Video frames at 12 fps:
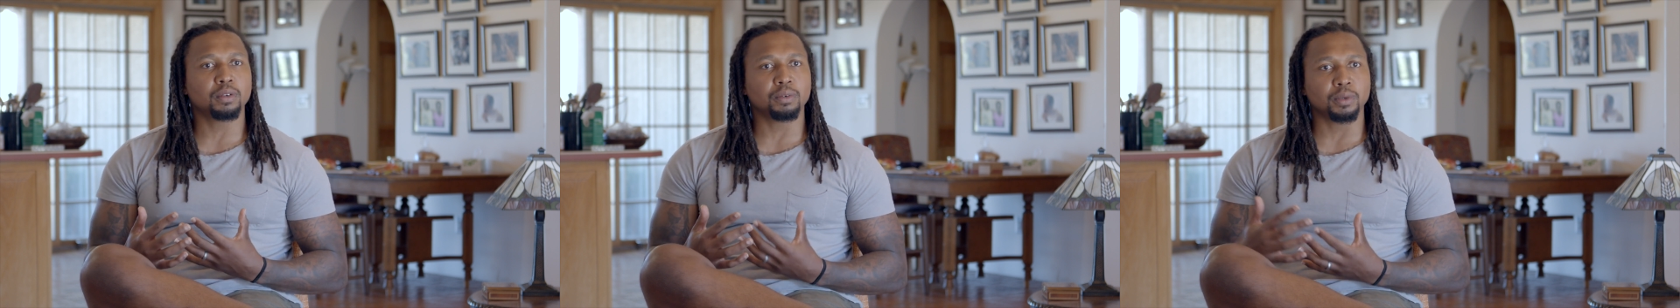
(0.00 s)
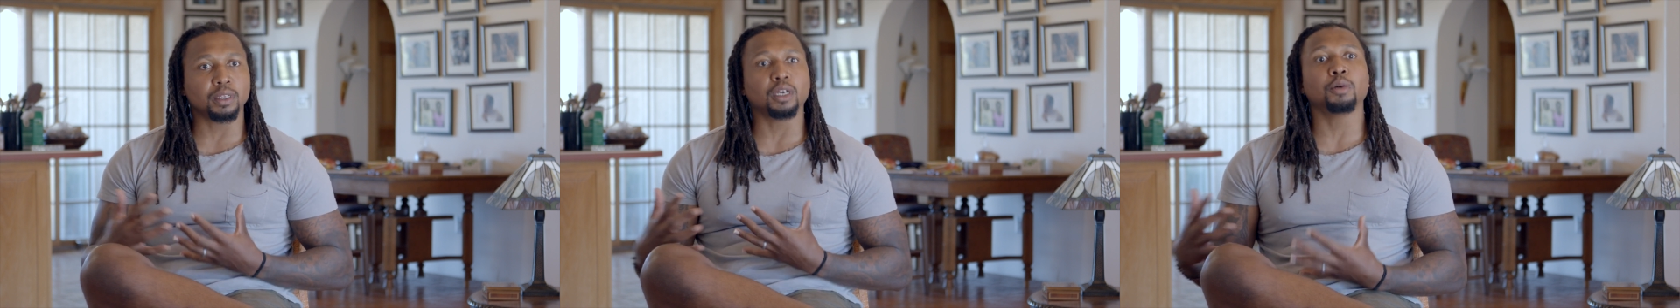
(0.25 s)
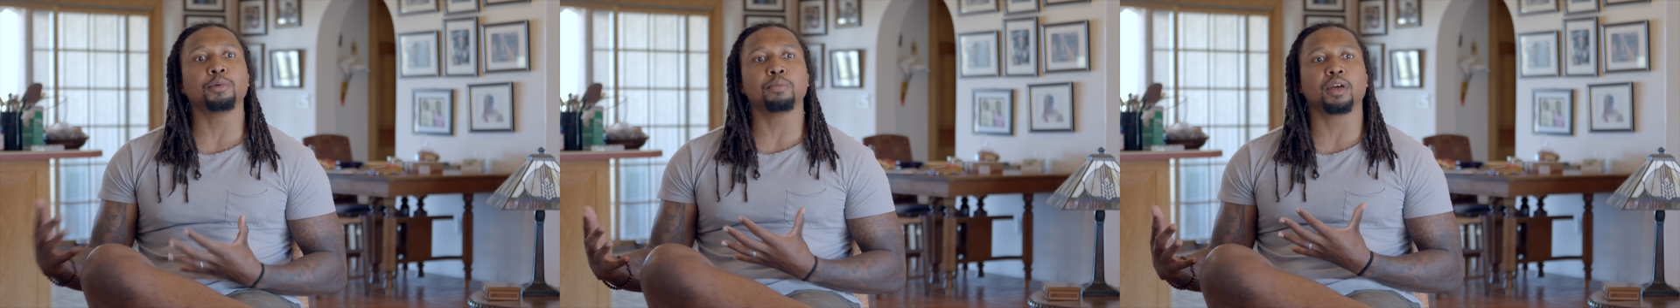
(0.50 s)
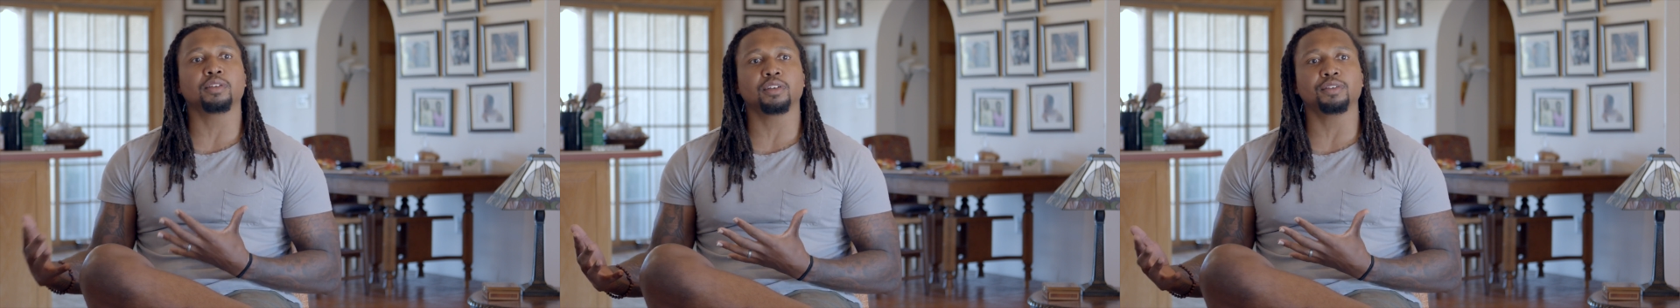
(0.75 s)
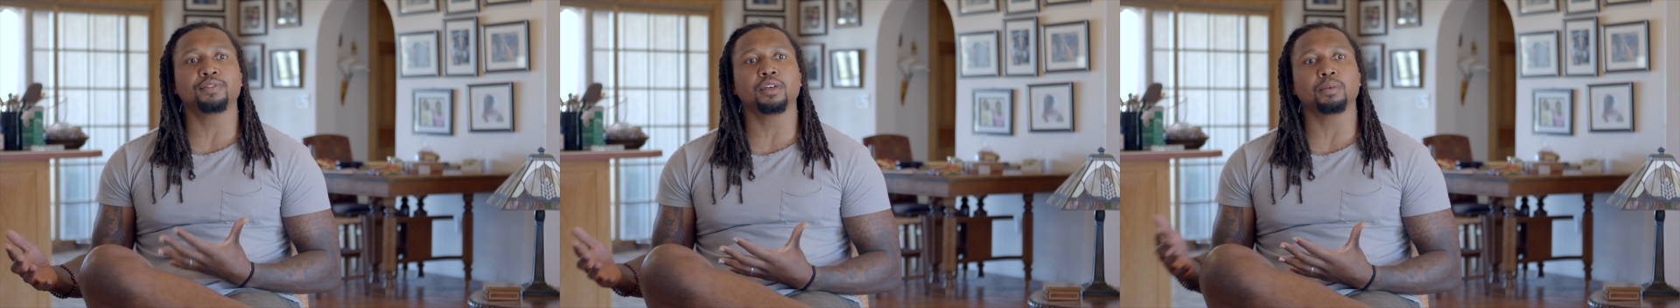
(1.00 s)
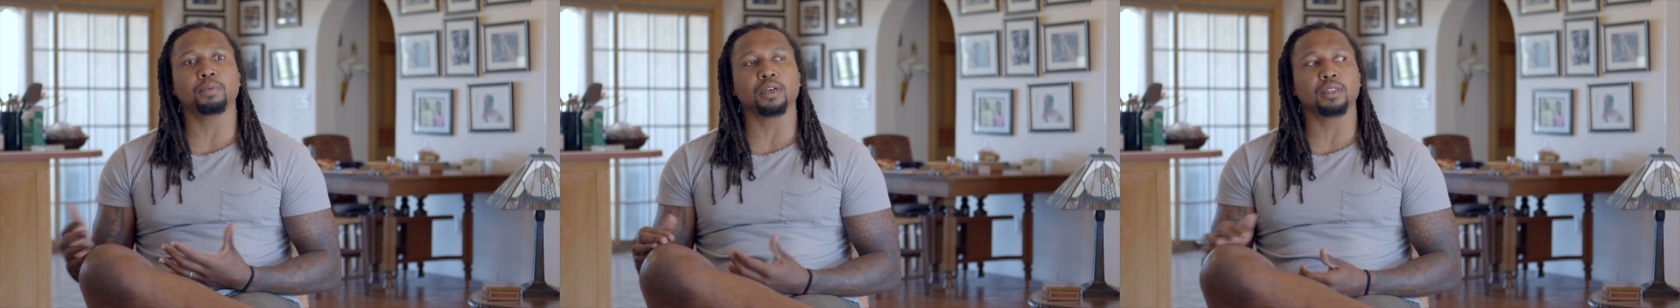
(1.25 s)
to really open myself
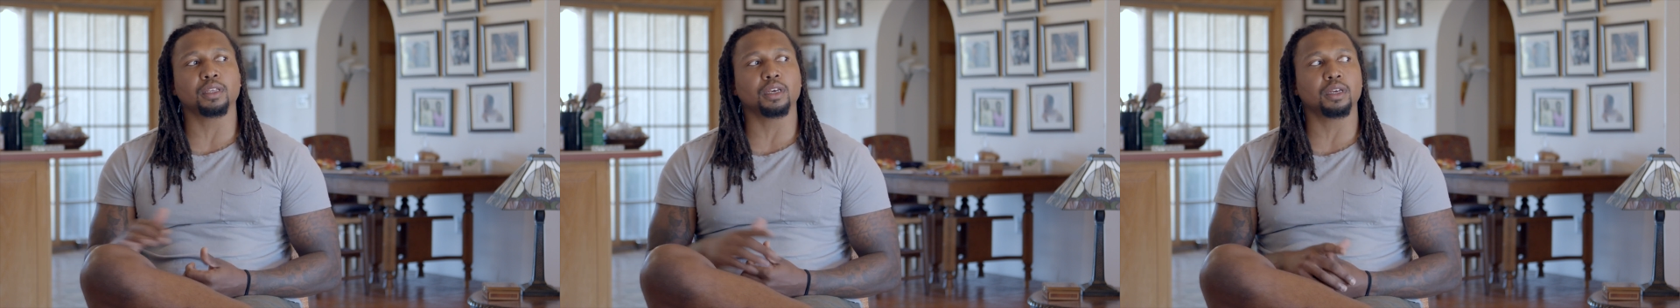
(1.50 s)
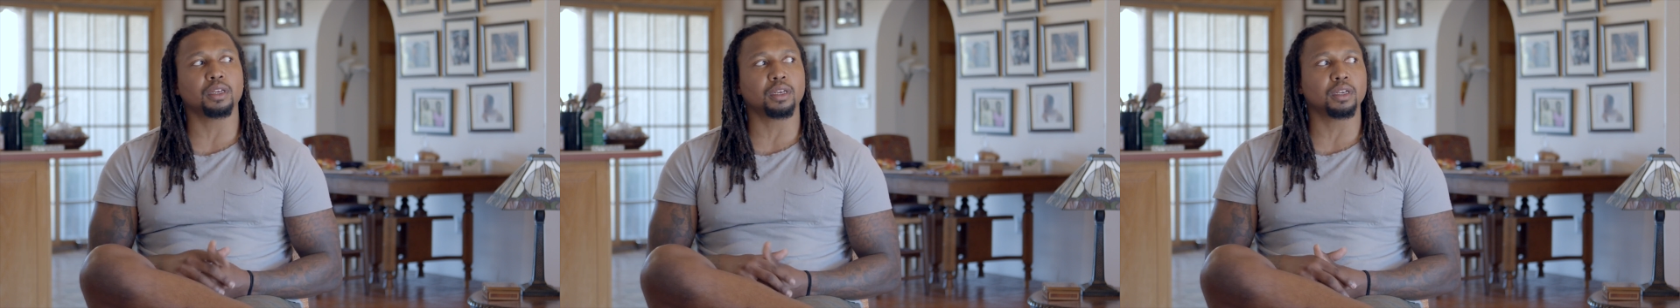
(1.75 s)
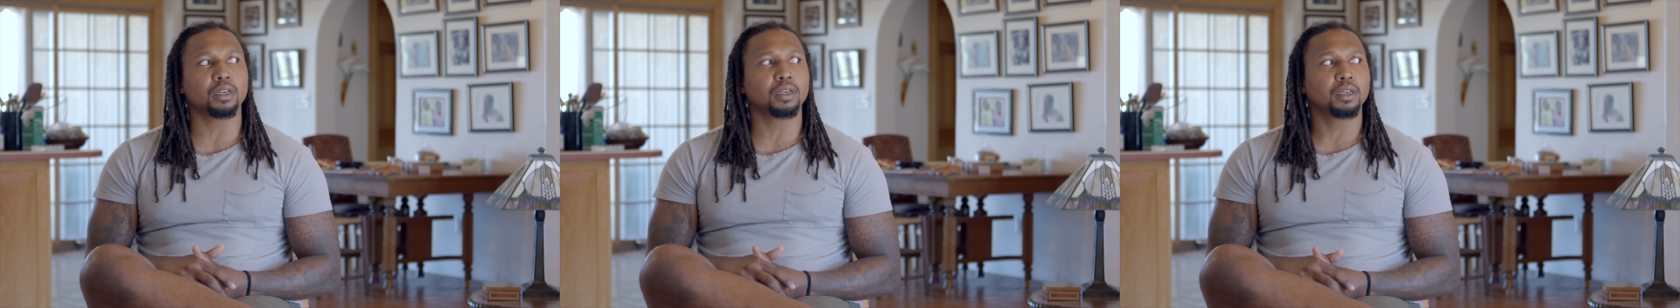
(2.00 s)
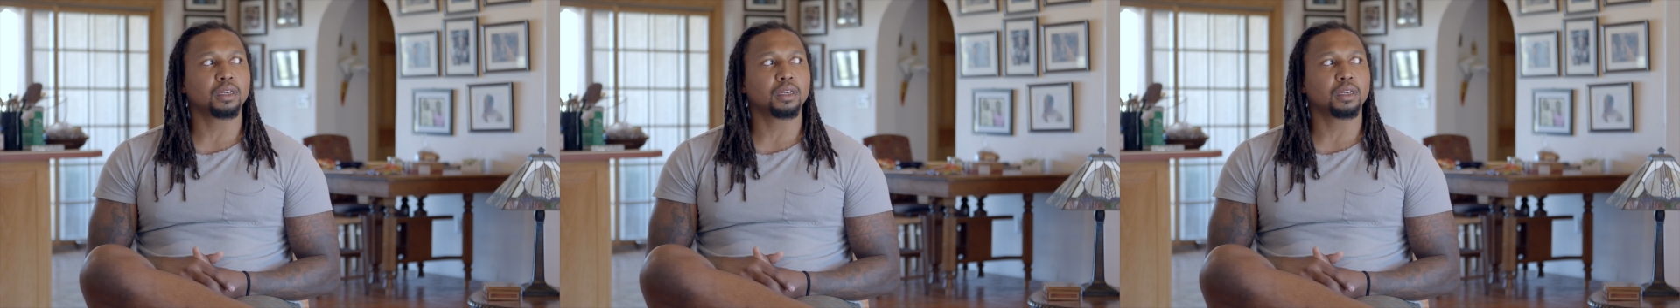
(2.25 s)
up like that. And